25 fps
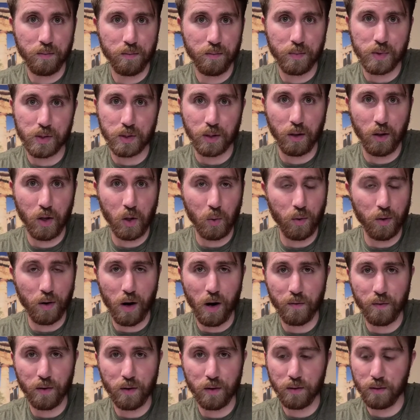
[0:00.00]
skilled,
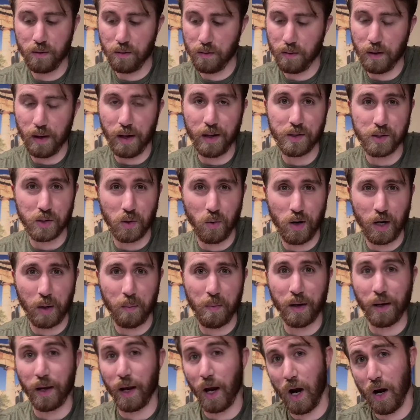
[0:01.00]
whatever, I still
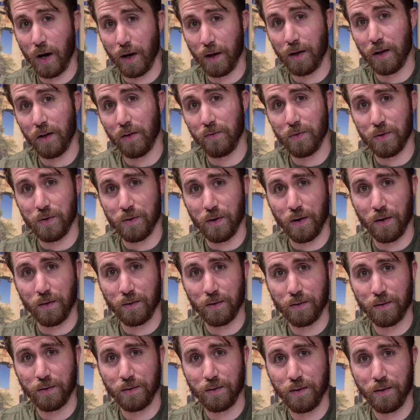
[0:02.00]
recommend carrying it if you don't.